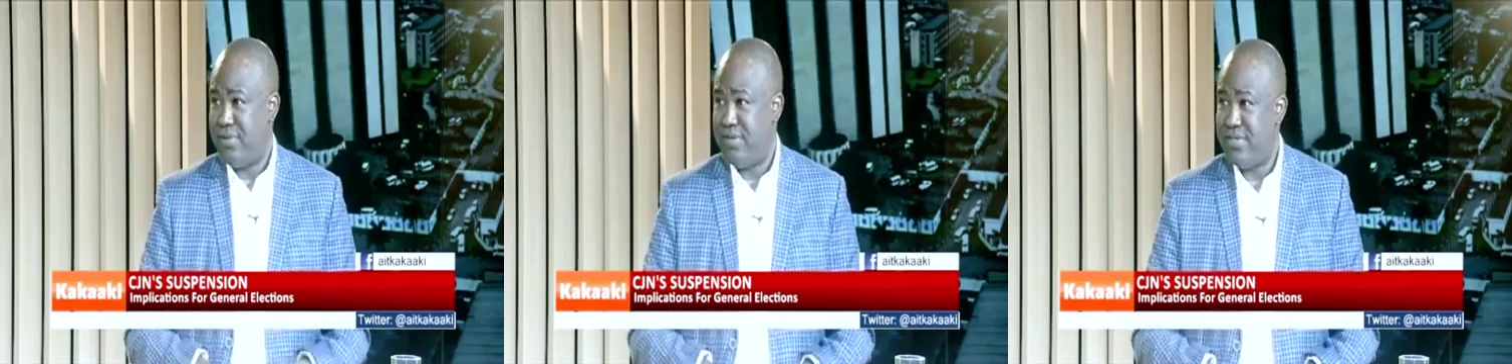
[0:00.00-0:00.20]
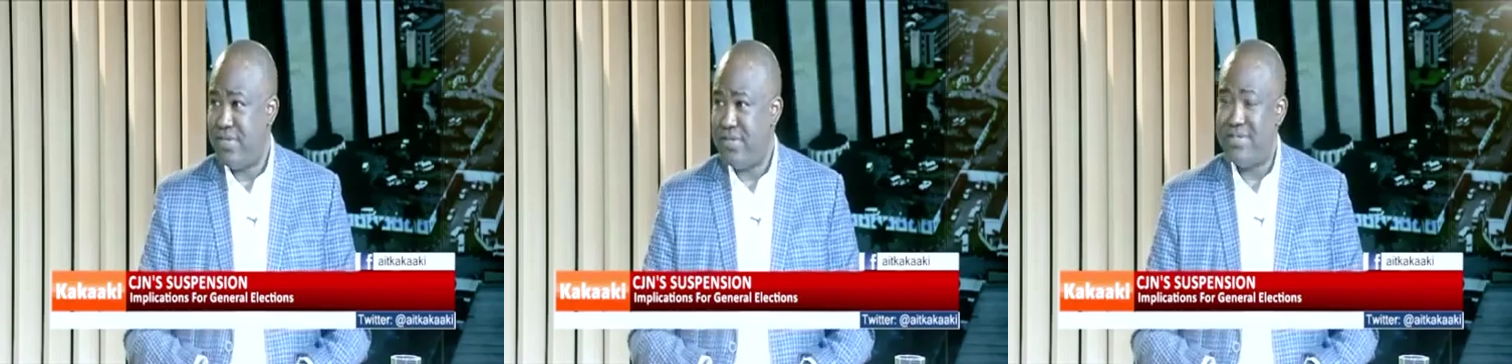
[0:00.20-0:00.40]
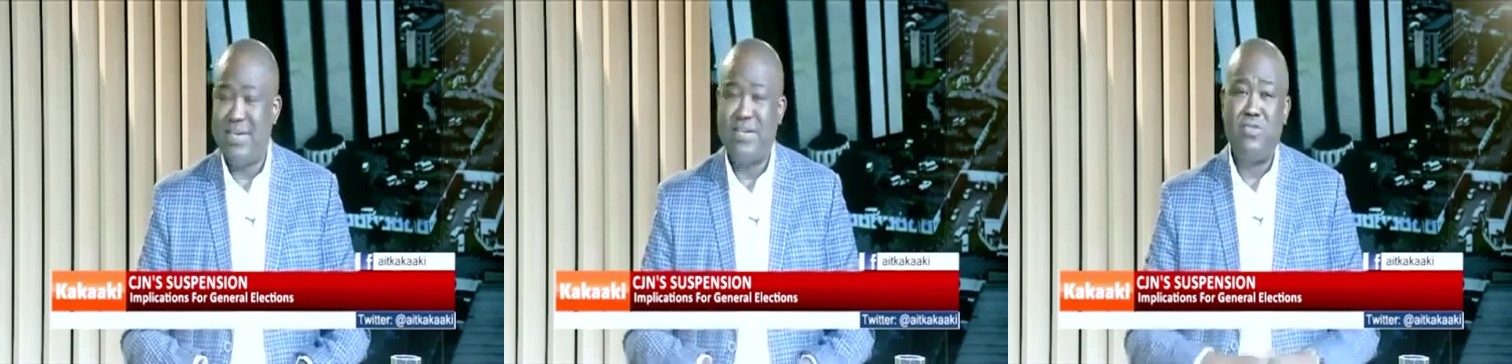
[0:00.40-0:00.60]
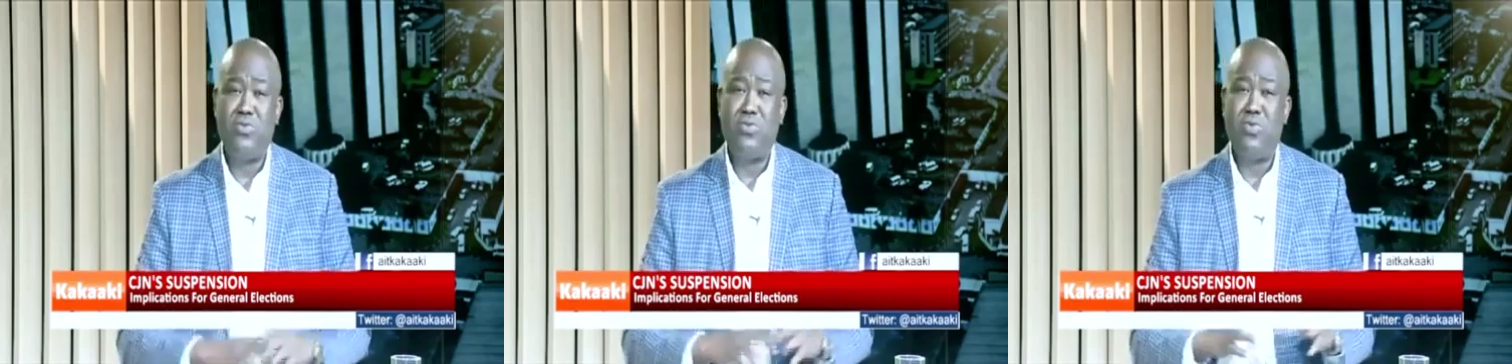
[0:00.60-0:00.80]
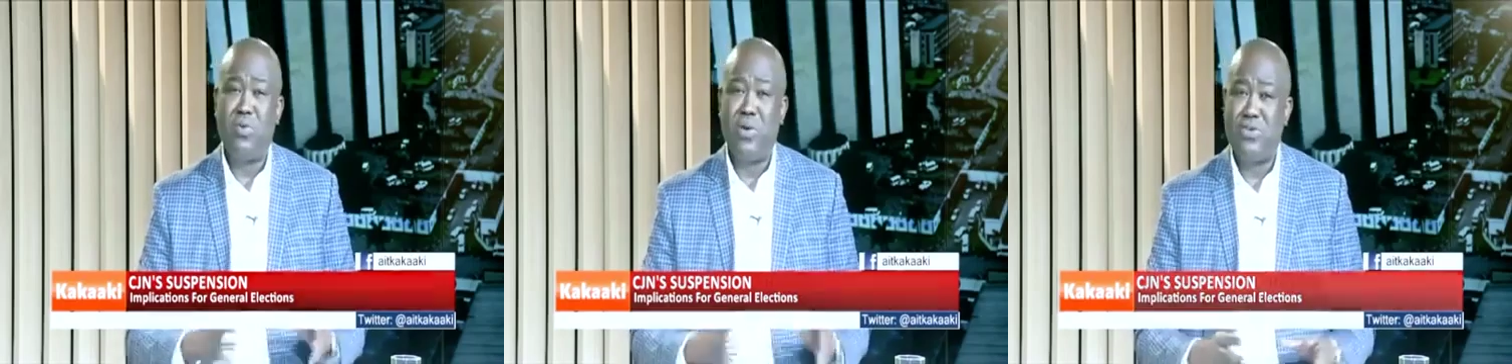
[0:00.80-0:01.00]
It's a
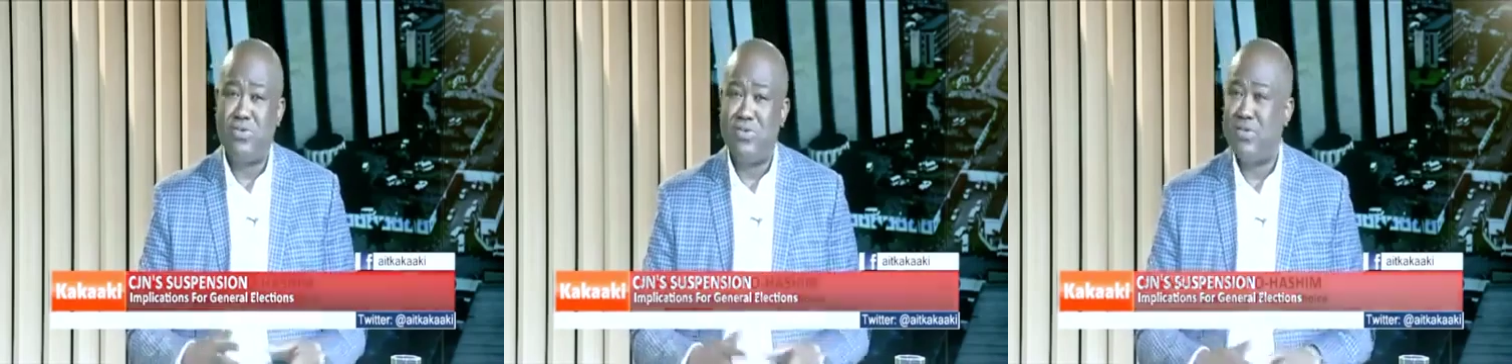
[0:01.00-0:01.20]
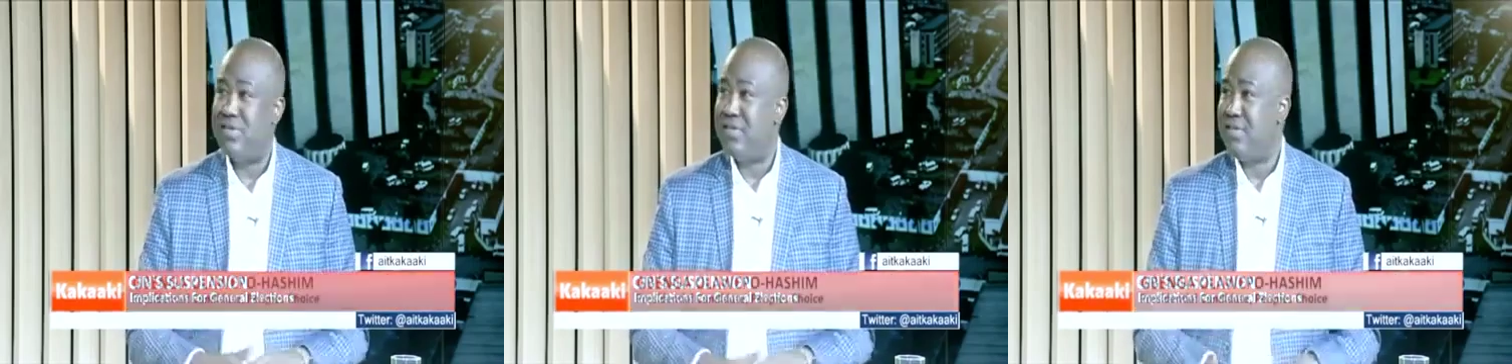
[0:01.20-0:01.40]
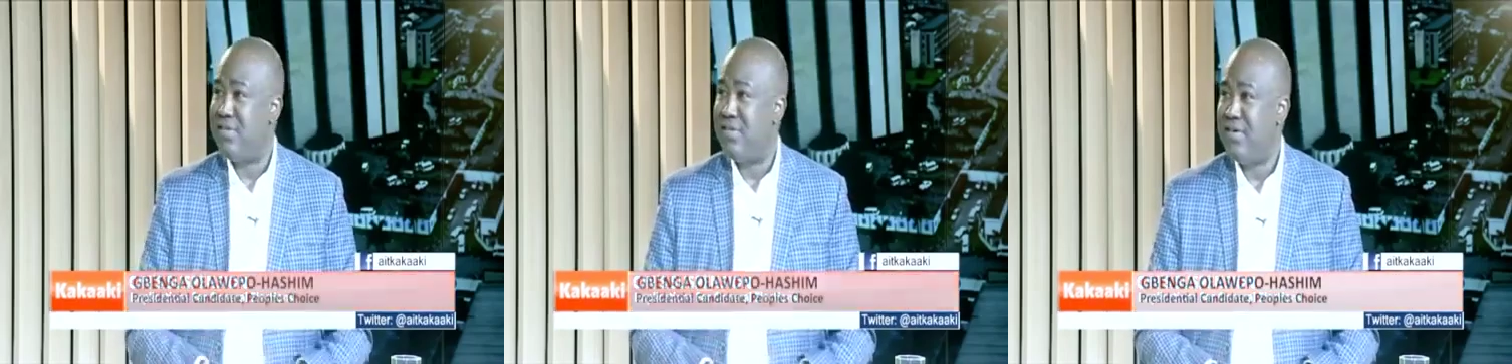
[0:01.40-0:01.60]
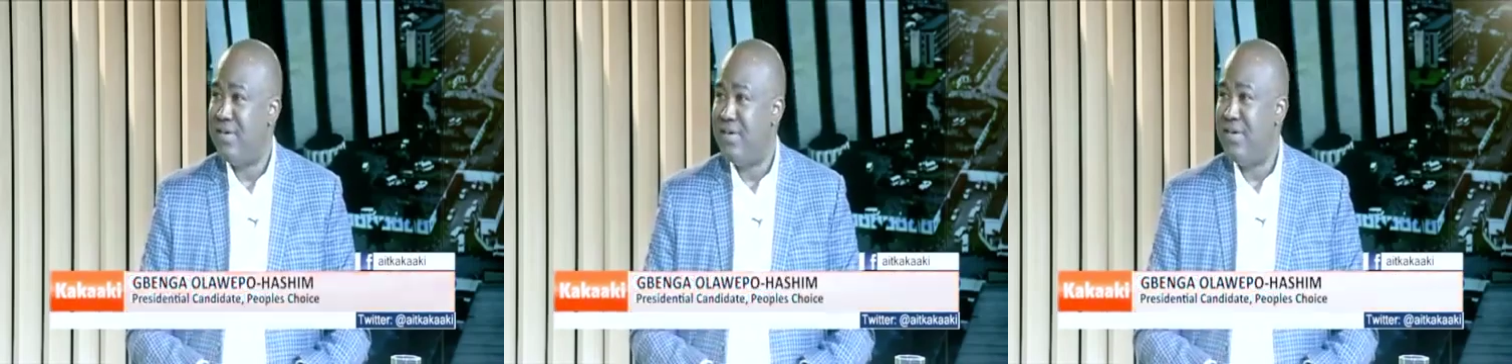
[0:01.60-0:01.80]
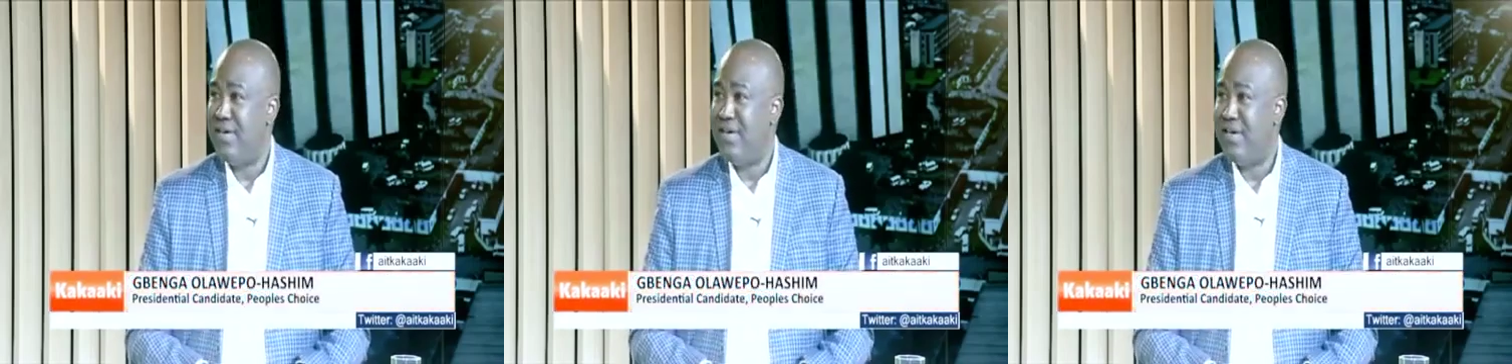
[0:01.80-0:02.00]
settled question
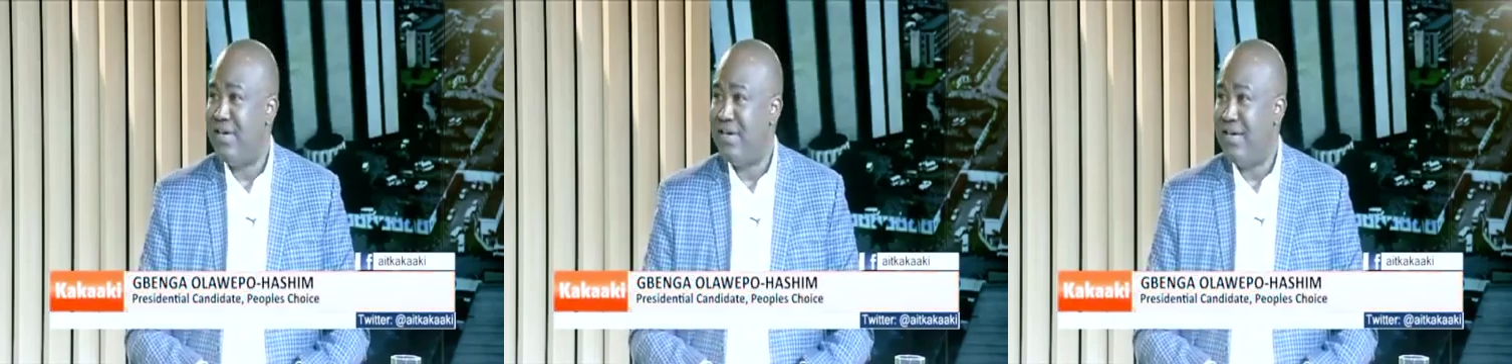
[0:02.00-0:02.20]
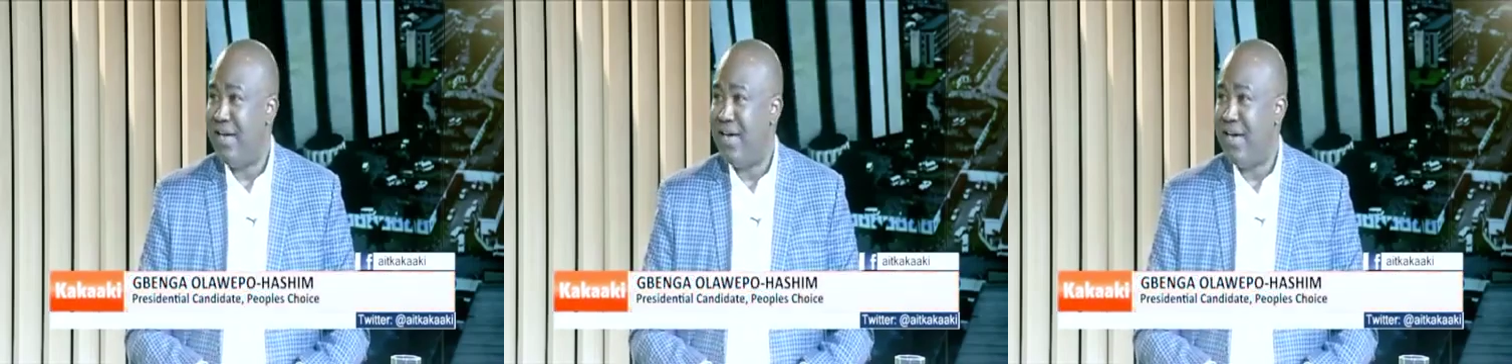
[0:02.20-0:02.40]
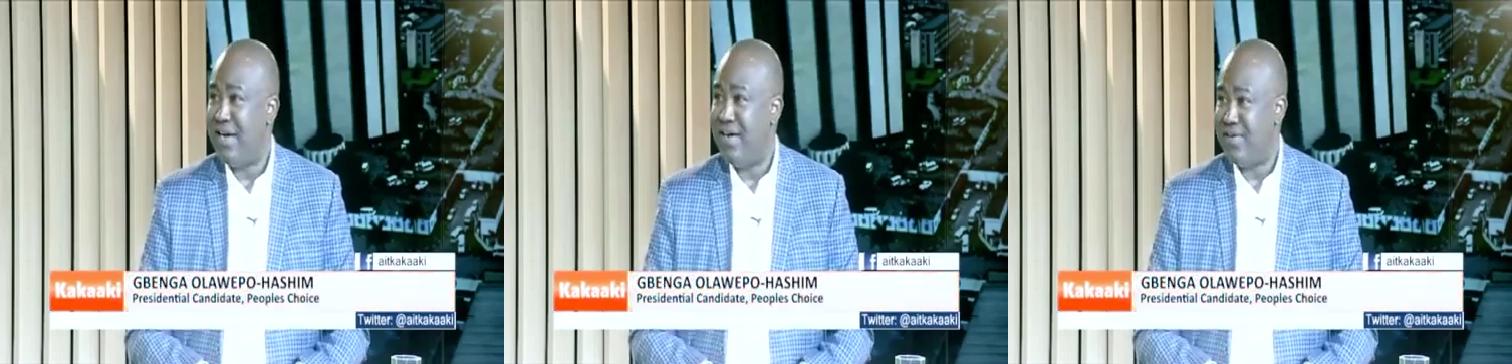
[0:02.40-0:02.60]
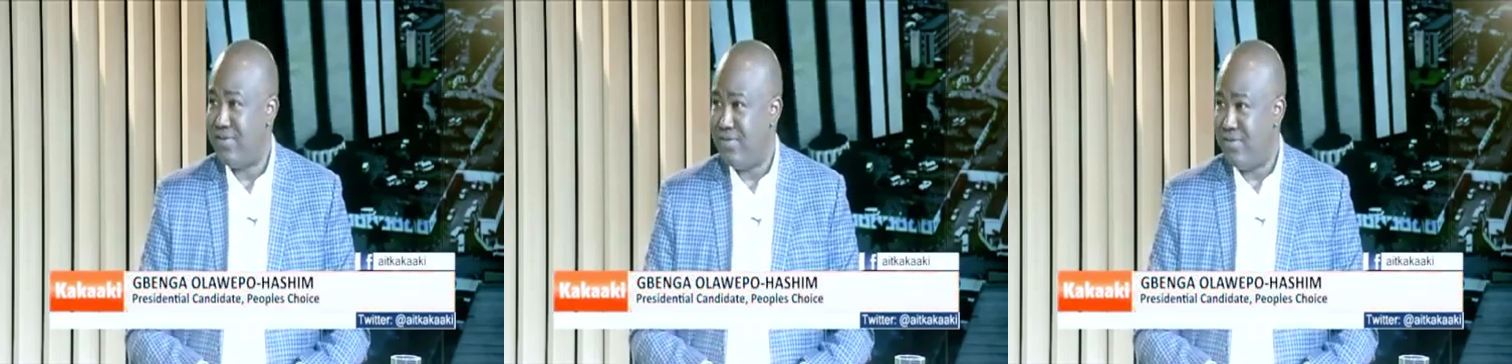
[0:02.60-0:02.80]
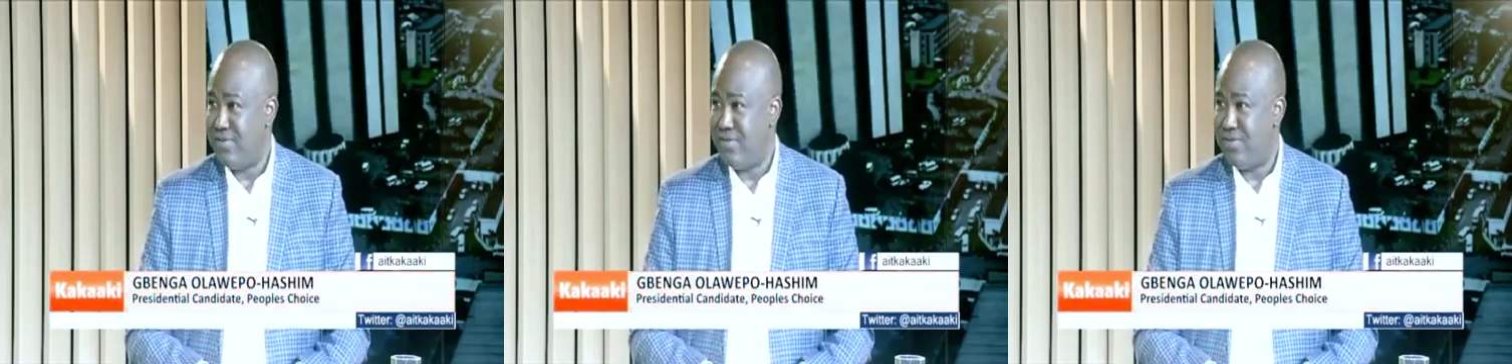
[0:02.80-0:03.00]
in our
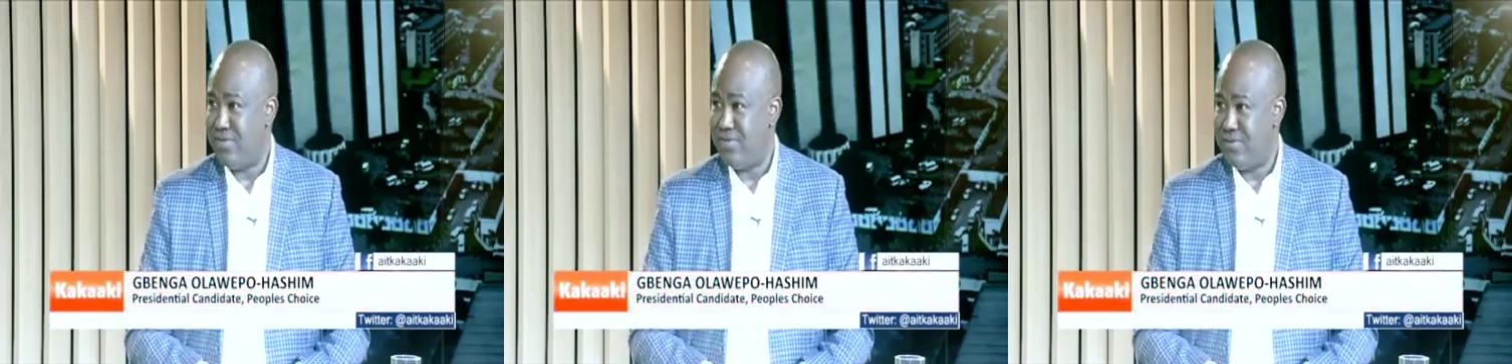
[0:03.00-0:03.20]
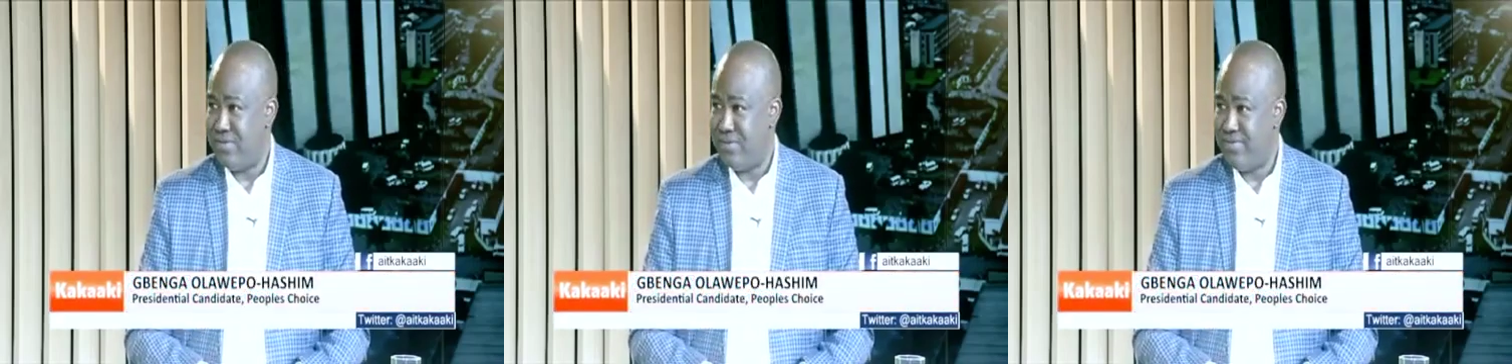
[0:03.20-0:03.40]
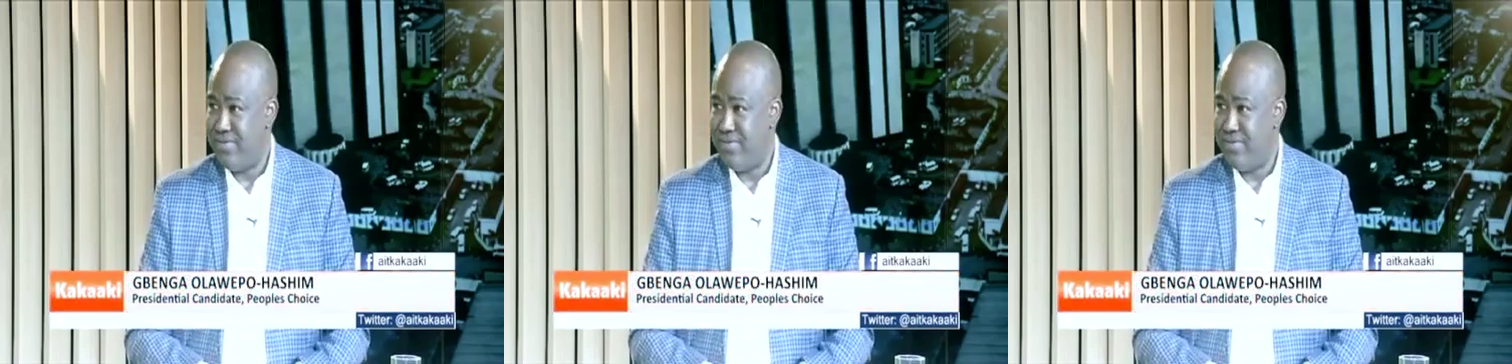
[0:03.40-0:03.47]
constitution